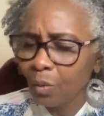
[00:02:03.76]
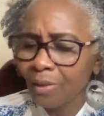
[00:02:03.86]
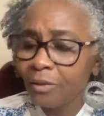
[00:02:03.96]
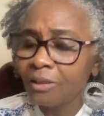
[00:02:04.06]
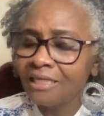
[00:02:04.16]
when
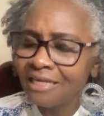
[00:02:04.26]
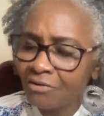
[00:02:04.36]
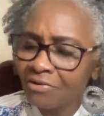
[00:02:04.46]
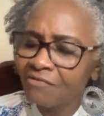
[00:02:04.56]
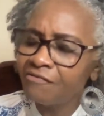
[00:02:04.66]
no
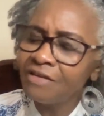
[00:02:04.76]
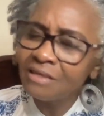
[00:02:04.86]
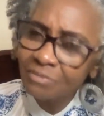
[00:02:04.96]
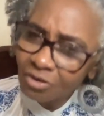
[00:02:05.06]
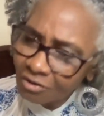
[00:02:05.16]
carry
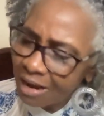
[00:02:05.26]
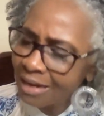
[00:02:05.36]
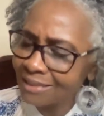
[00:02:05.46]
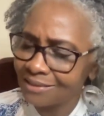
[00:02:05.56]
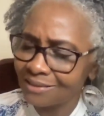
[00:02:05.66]
film
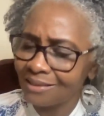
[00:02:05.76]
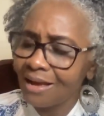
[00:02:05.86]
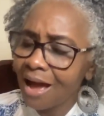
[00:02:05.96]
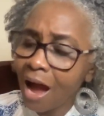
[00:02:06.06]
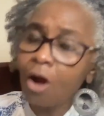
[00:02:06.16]
cross
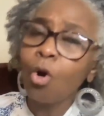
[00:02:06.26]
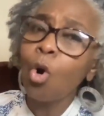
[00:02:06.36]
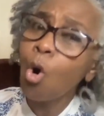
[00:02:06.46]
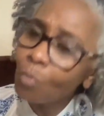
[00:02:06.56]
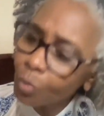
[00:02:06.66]
and
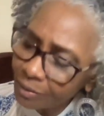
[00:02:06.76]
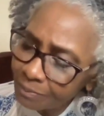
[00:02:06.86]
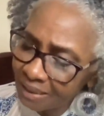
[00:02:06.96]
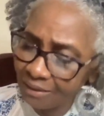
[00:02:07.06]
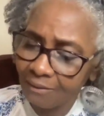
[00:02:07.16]
come with
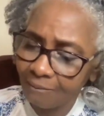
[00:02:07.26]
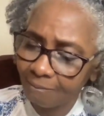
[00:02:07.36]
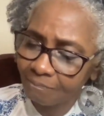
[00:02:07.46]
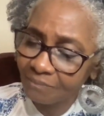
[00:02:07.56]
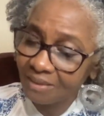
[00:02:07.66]
me
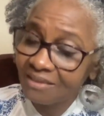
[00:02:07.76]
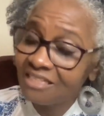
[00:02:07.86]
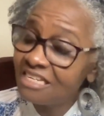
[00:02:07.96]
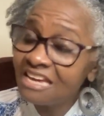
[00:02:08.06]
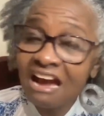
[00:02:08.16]

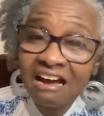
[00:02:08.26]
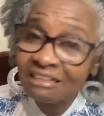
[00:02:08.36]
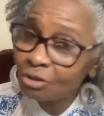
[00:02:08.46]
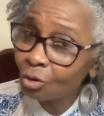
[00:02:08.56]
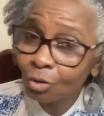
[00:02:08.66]
can't
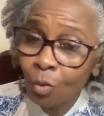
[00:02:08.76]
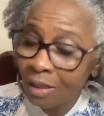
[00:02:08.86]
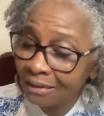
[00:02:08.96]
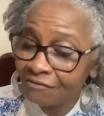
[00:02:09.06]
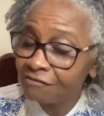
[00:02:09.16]
turn one
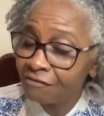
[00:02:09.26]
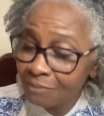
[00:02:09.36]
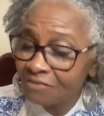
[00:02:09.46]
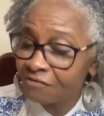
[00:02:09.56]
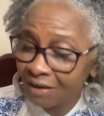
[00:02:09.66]
of
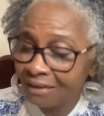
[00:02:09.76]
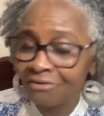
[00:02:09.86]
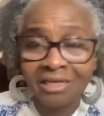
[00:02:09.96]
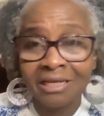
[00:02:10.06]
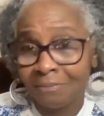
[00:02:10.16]
me
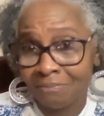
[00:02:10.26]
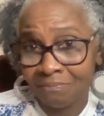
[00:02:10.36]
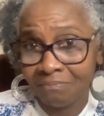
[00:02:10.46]
follower them.